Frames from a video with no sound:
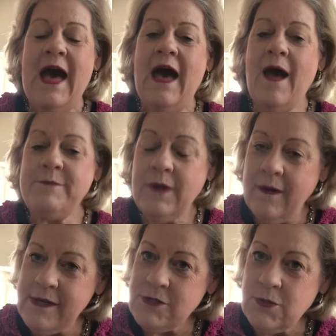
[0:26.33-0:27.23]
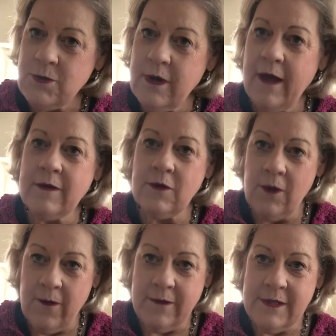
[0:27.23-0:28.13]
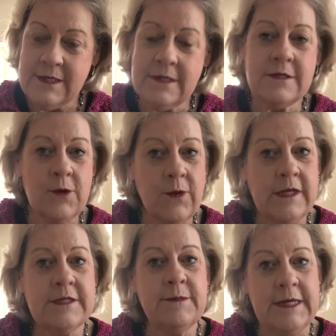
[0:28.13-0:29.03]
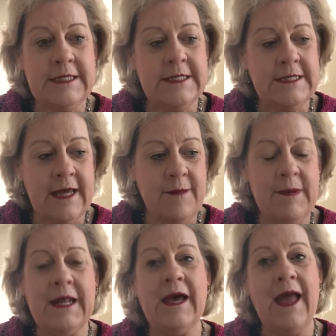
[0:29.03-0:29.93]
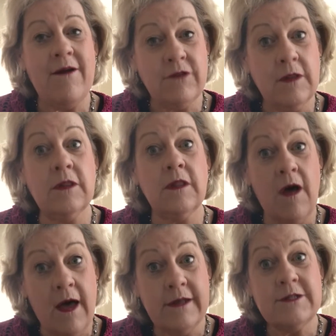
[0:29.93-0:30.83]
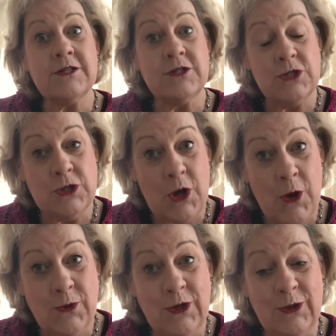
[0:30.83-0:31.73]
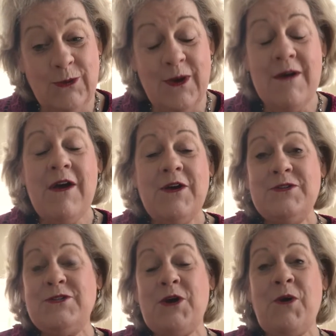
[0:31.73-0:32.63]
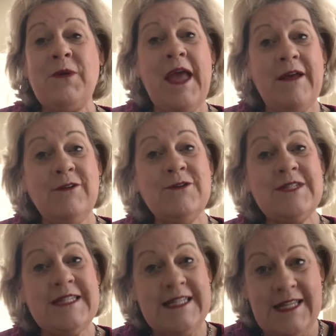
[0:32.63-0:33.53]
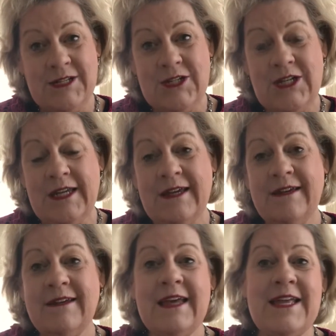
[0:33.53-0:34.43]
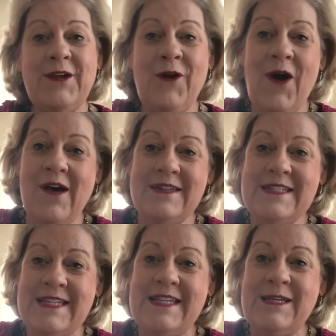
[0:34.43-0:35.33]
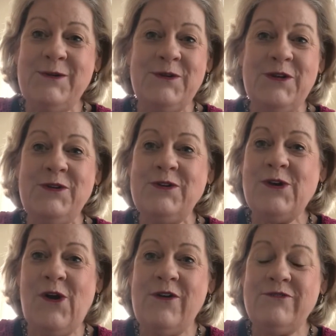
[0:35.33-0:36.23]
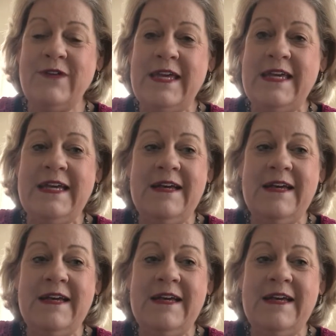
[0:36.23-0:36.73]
I'm not sure how long this is going to be today, but I have a lot to show you. So get your stitching, get your hot tea or your coffee